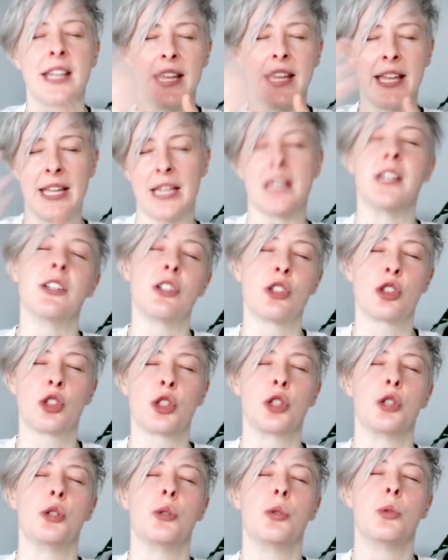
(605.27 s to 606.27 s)

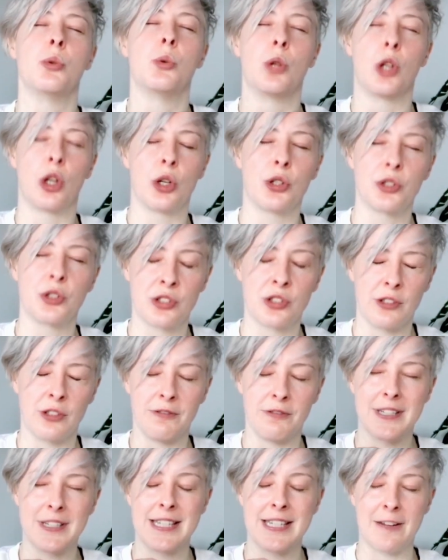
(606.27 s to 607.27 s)
into lots
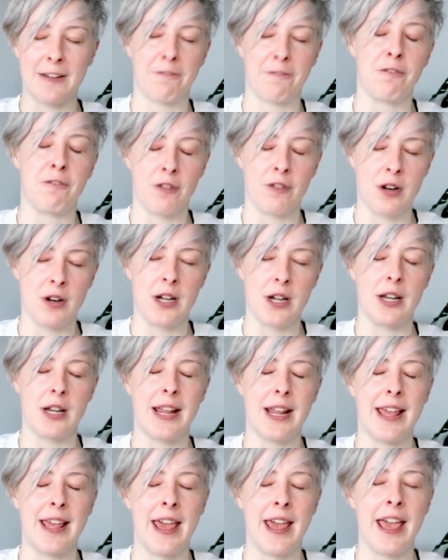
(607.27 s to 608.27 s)
of different
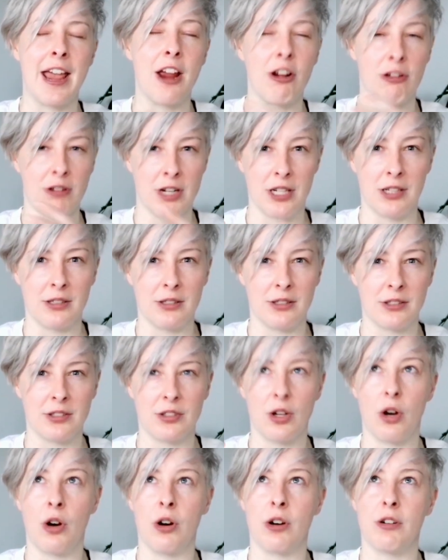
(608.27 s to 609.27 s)

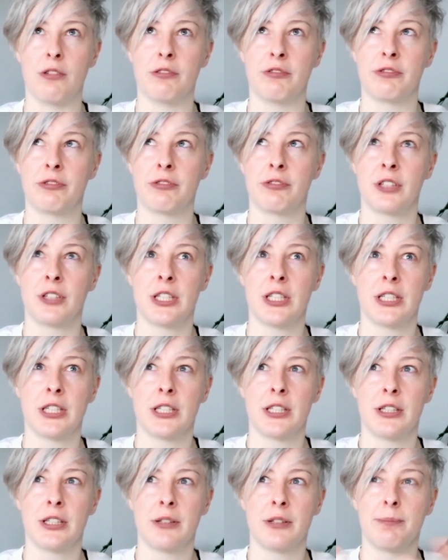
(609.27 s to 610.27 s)
areas of
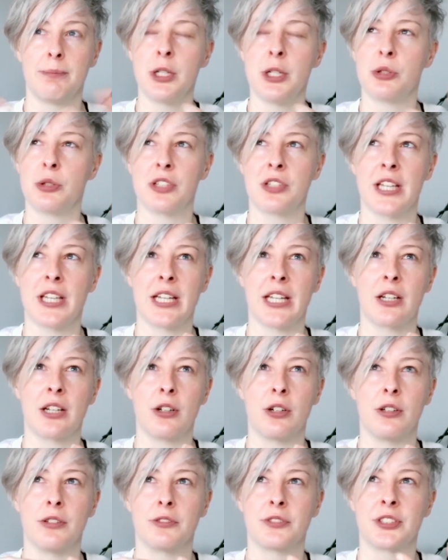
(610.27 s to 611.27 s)
music,
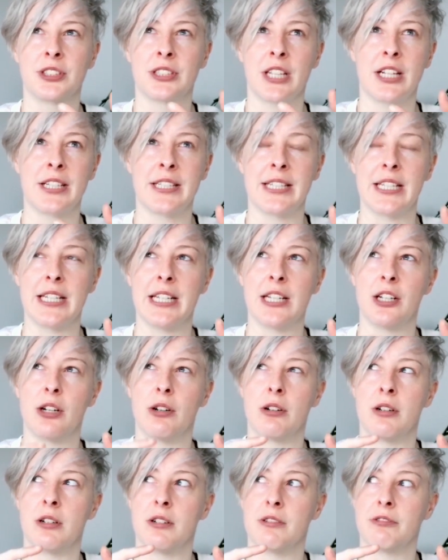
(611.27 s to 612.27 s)
of study,
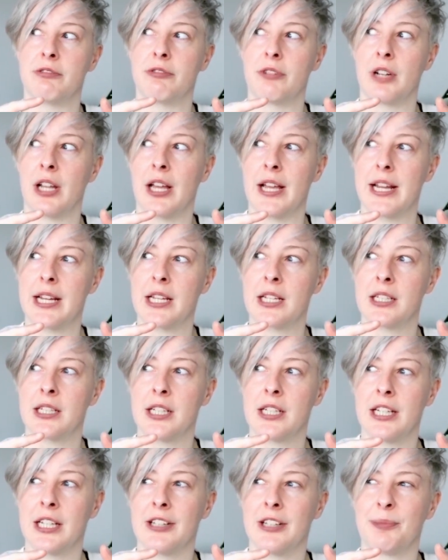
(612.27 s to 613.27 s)
of like
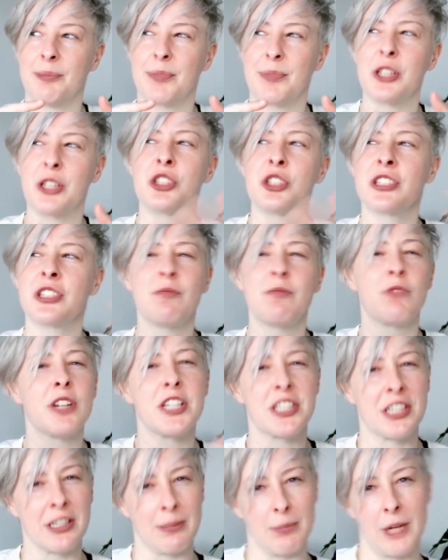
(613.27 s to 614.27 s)
just
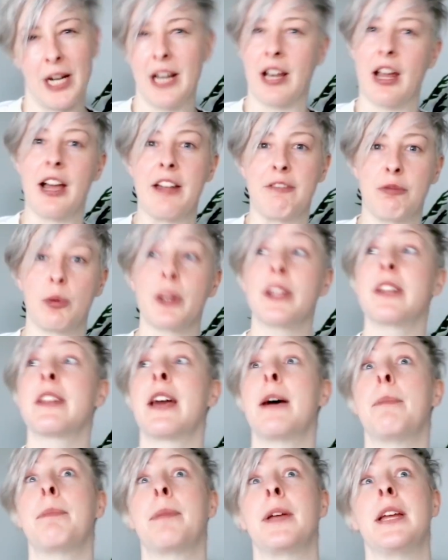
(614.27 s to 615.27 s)
enriching my life, whether
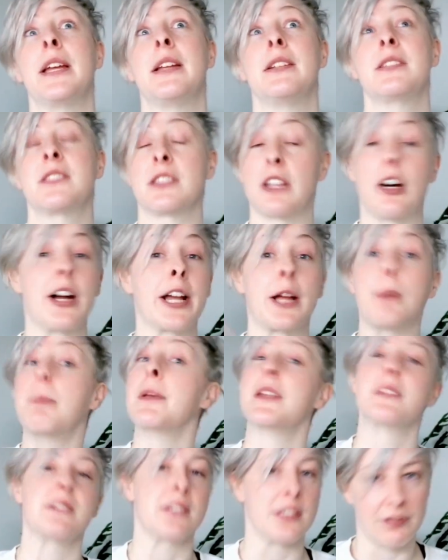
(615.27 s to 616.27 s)
that be starting a
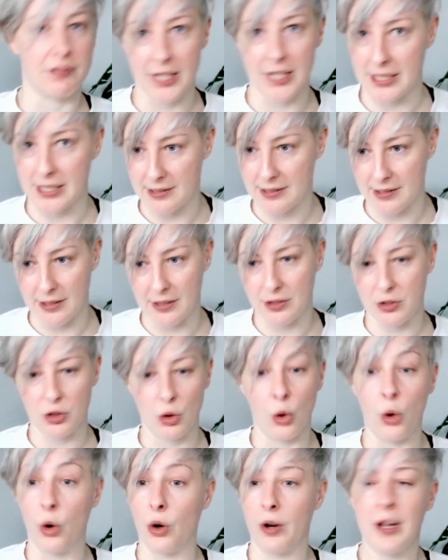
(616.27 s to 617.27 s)
business, for instance,
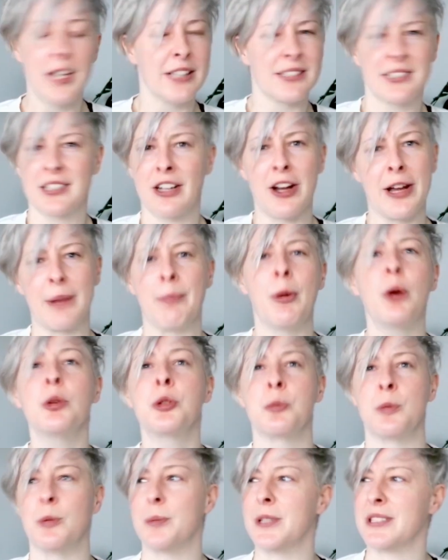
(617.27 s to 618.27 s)
or starting
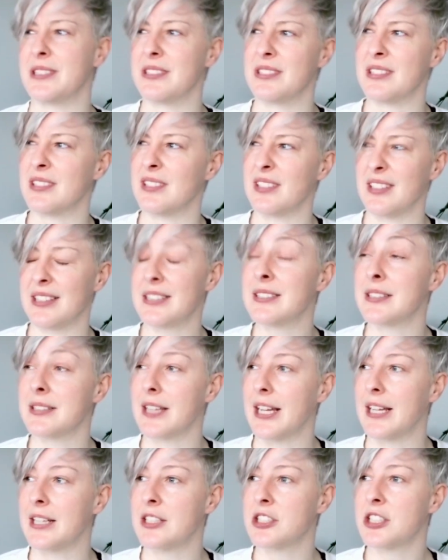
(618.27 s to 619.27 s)
multiple businesses at this
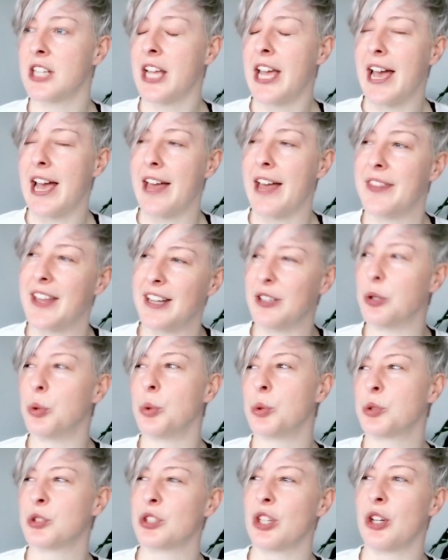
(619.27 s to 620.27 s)
stage, and then
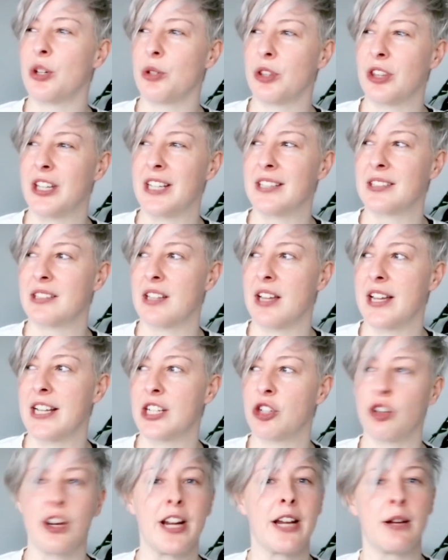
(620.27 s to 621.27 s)
also things like
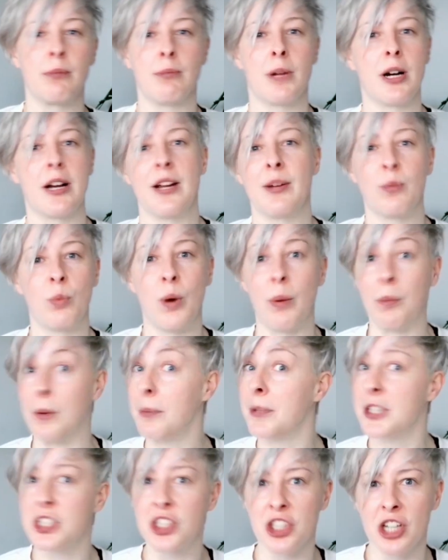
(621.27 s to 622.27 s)
creating my
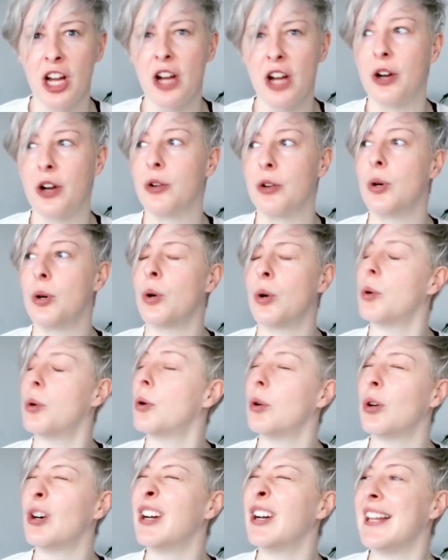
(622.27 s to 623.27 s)
one-woman show,
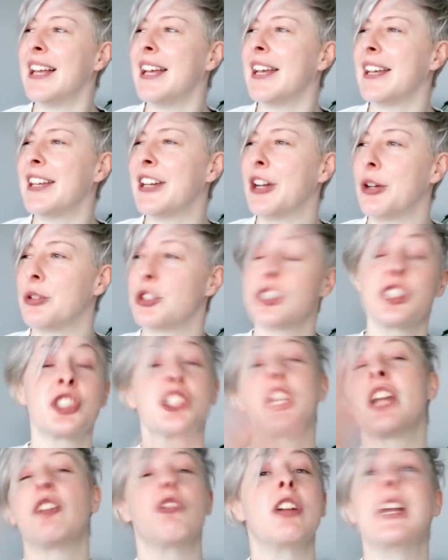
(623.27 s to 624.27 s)
or, you know, just
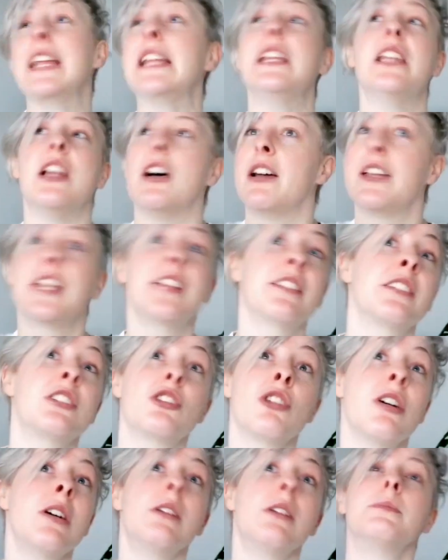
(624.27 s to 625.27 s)
generally learning the
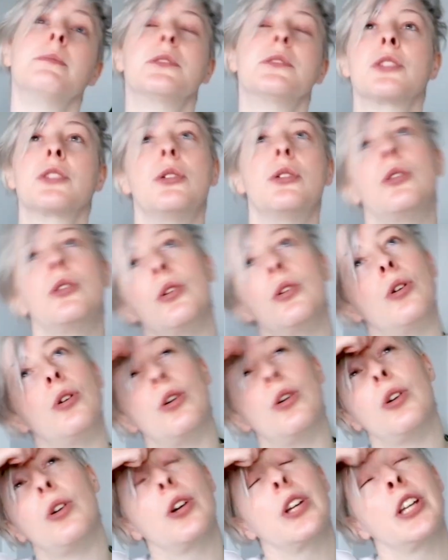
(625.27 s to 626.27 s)
drums,
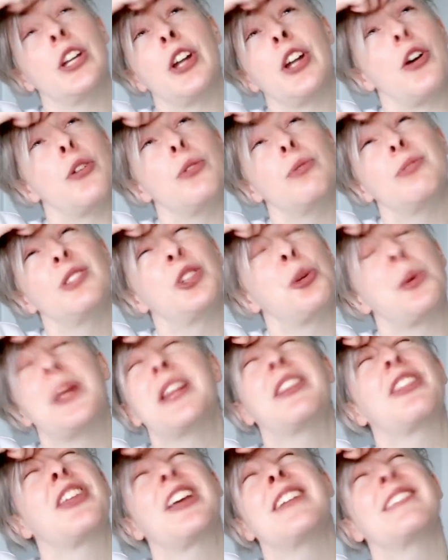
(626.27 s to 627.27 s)
or, you know,
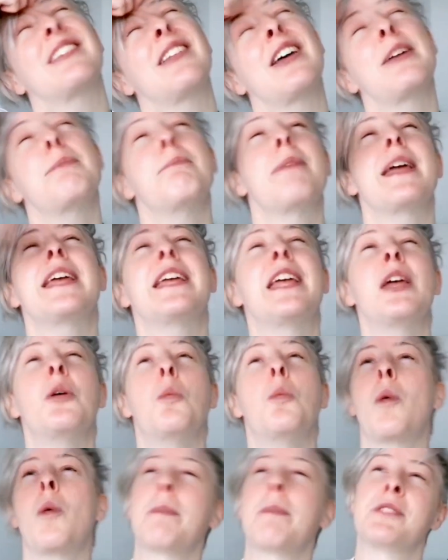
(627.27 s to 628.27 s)
doing things like making
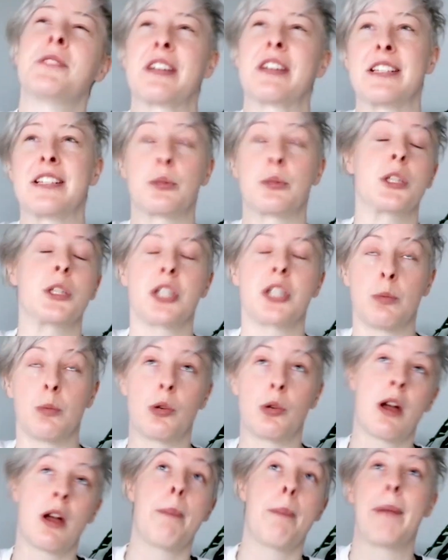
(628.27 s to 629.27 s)
websites, which I'll
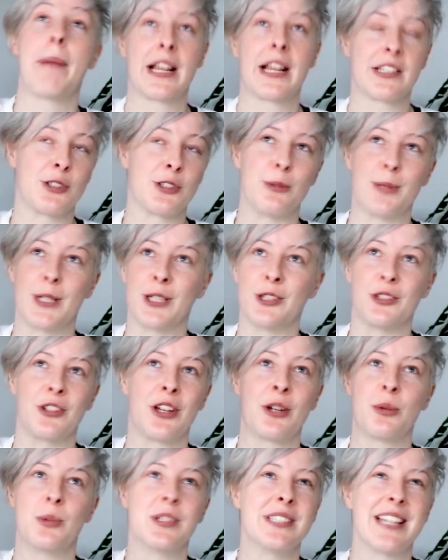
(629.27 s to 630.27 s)
come back to because
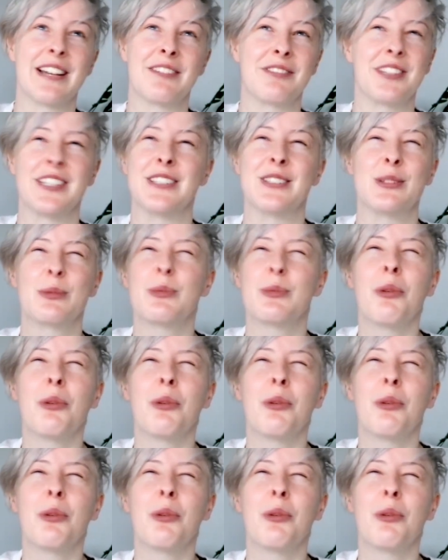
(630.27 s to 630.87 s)
I always have this